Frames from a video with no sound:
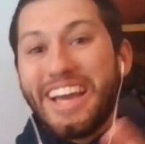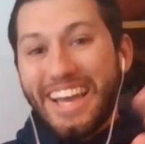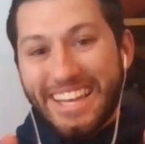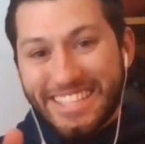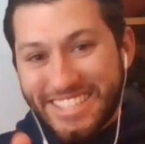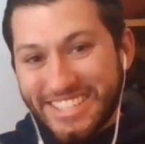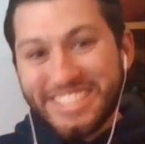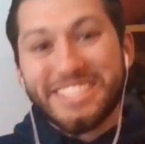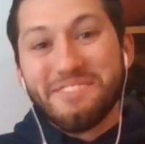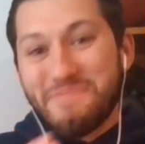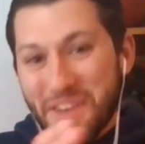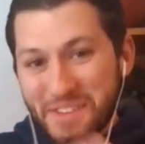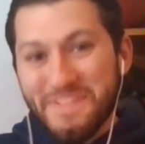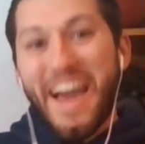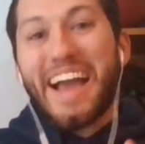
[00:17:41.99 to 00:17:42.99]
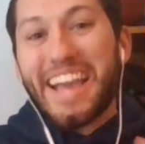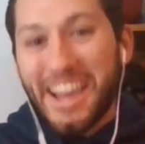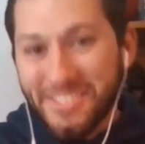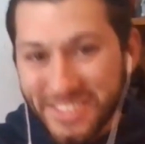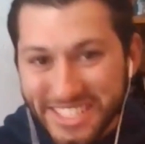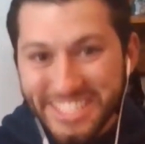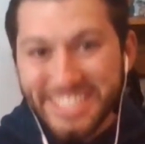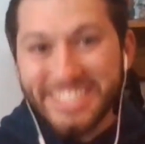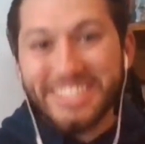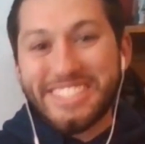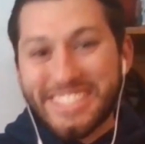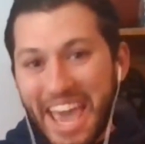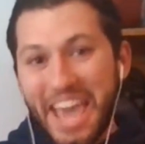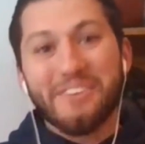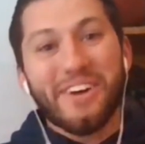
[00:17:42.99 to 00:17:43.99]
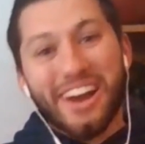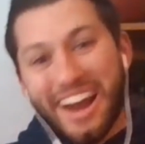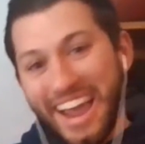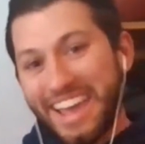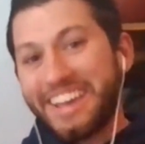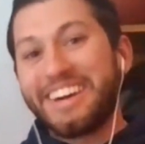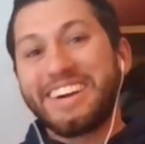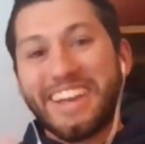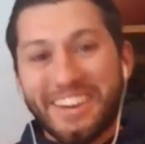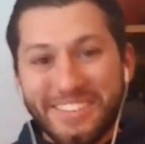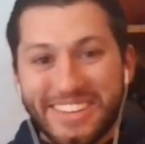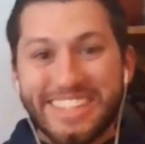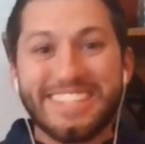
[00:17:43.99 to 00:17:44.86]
It's just a Big Mac every single day where, hey, okay, we need